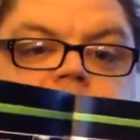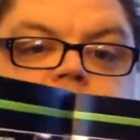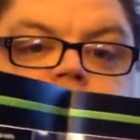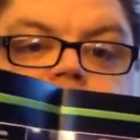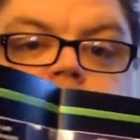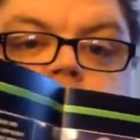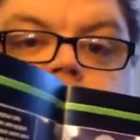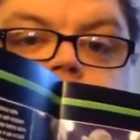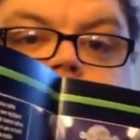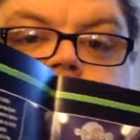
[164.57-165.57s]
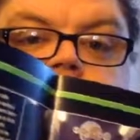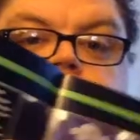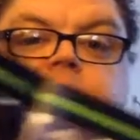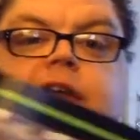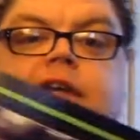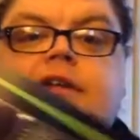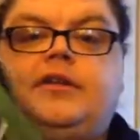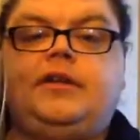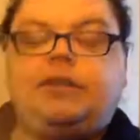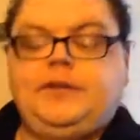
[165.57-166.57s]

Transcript: and then we've got different weapons being fired.